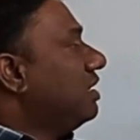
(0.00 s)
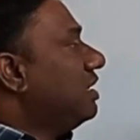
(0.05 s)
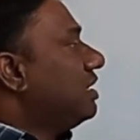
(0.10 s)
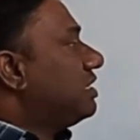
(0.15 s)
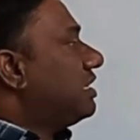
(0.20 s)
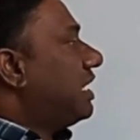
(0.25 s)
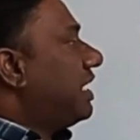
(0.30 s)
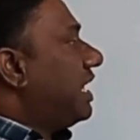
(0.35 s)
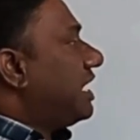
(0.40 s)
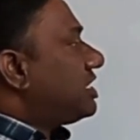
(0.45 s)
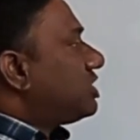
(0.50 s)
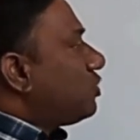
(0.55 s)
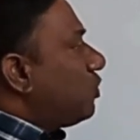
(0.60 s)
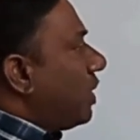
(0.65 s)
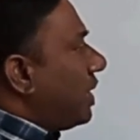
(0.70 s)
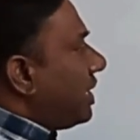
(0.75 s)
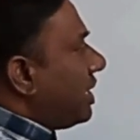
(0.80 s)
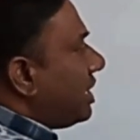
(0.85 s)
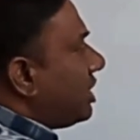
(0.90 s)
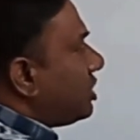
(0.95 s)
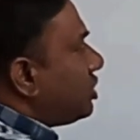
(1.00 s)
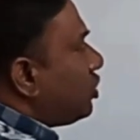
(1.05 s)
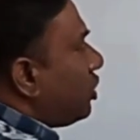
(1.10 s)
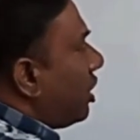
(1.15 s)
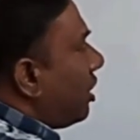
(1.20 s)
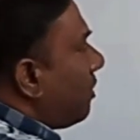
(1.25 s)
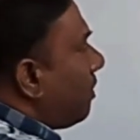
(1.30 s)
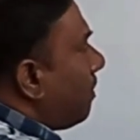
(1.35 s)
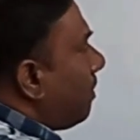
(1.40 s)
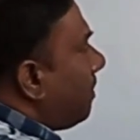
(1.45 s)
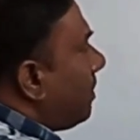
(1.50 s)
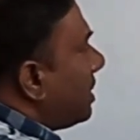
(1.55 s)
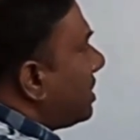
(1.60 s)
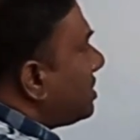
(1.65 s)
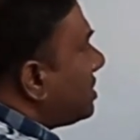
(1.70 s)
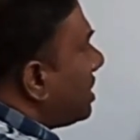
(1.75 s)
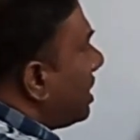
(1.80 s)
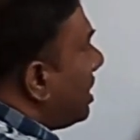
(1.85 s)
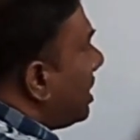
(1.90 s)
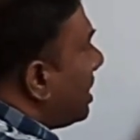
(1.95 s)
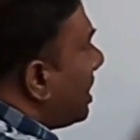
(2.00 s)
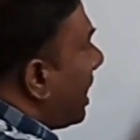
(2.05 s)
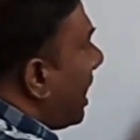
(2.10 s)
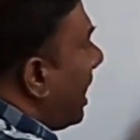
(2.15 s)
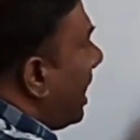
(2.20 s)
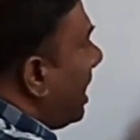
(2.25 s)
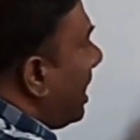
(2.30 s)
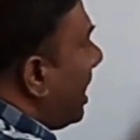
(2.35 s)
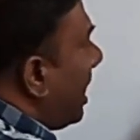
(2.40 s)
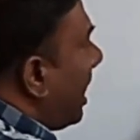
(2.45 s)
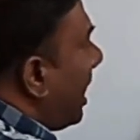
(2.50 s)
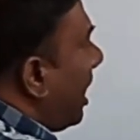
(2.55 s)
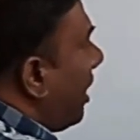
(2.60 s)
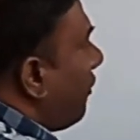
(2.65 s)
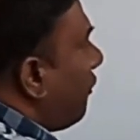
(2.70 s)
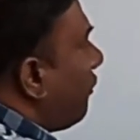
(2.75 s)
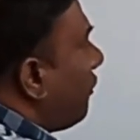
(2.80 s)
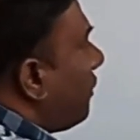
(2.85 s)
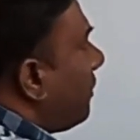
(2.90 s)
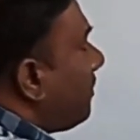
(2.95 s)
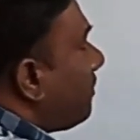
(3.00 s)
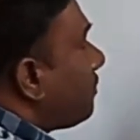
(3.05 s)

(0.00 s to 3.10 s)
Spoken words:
The next one is your percentile F.